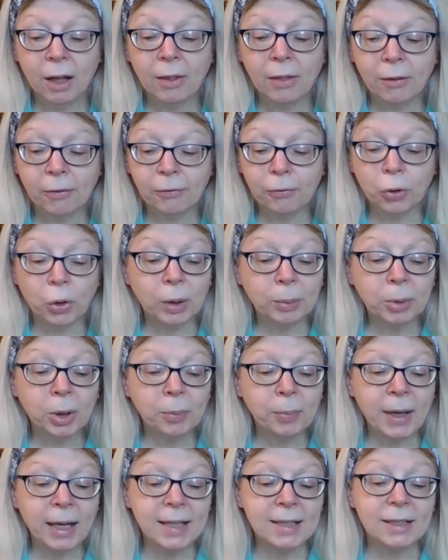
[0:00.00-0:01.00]
The former
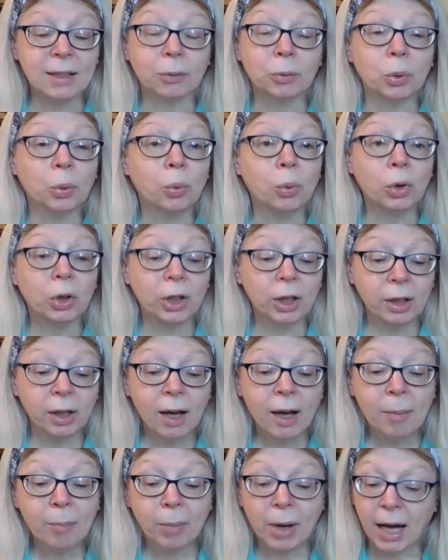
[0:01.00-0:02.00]
pays the reward,
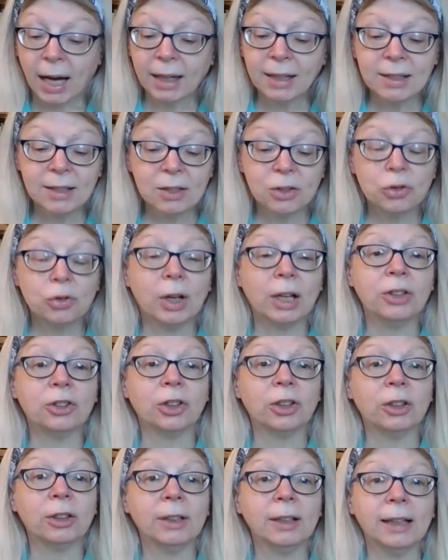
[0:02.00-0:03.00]
pockets the
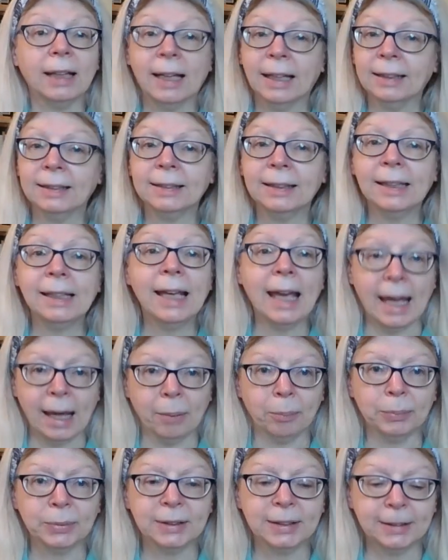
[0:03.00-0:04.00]
treasure, and
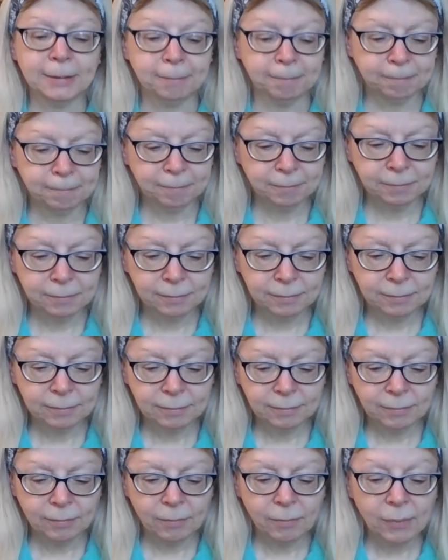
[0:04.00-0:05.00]
decamps.
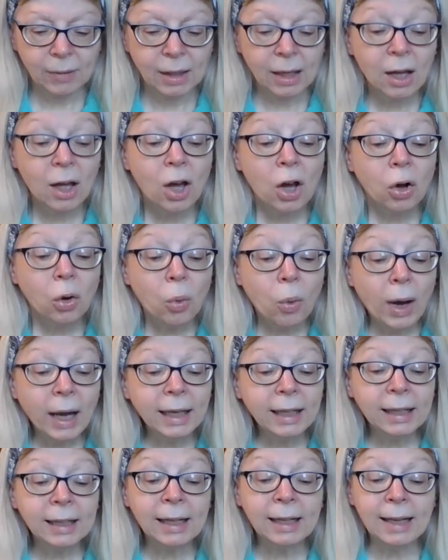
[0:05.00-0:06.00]

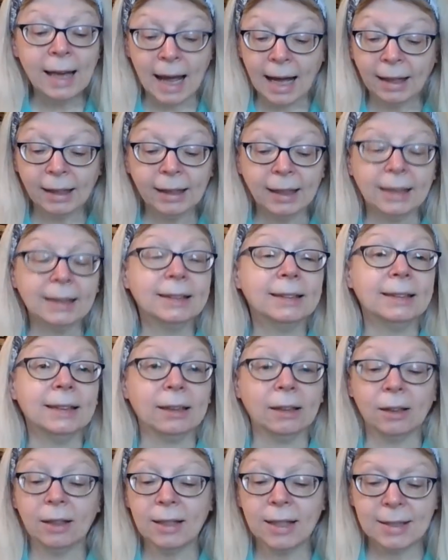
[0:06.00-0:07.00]
Quite an analogous
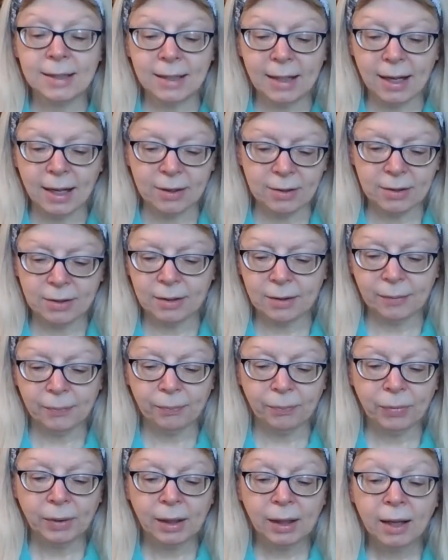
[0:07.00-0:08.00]
diddle is this.
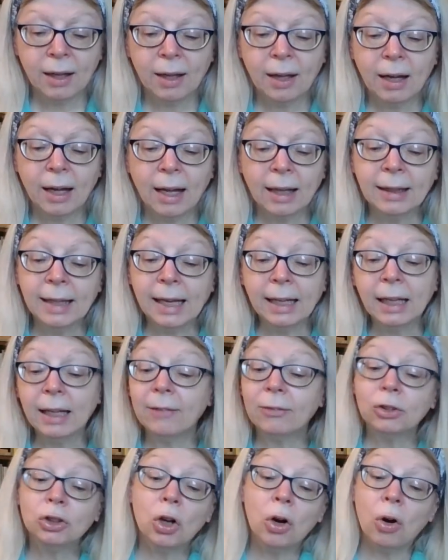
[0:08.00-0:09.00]
A lady
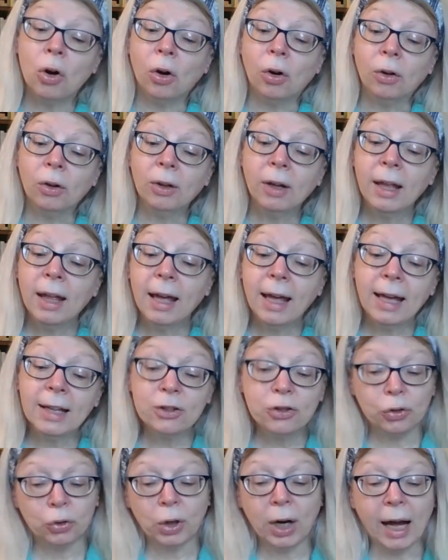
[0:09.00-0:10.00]
of ton
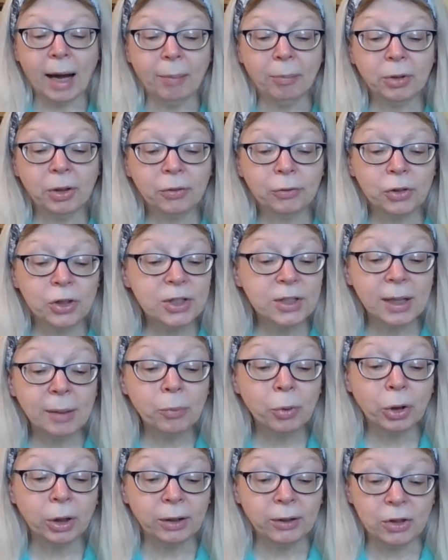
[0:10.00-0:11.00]
has dropped, for
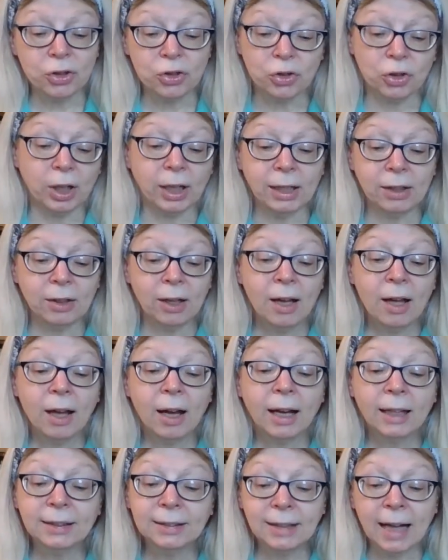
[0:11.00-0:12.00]
somewhere in the street,
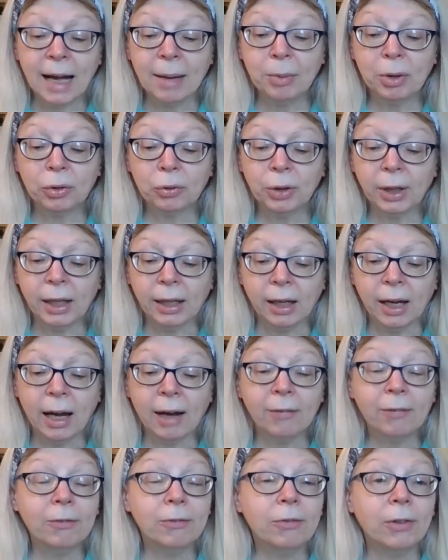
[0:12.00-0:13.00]
a diamond ring
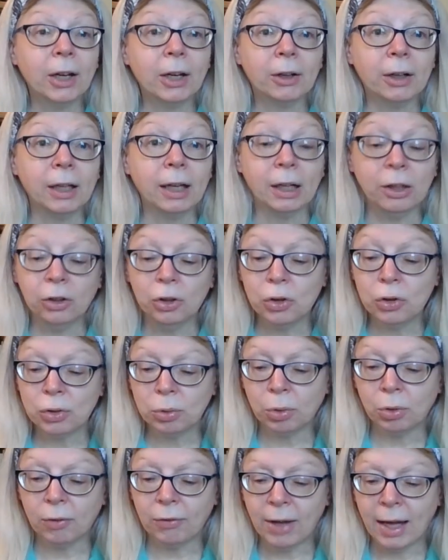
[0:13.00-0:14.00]
of very
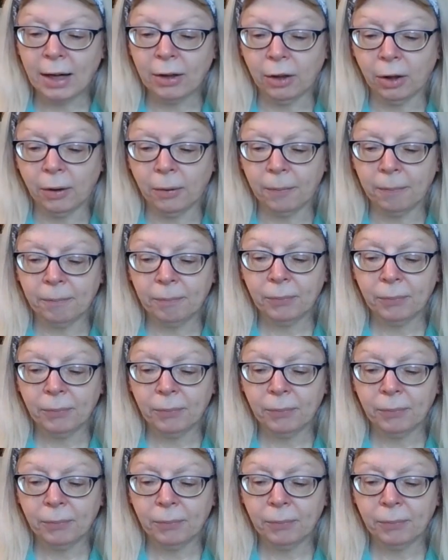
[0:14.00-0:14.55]
unusual value.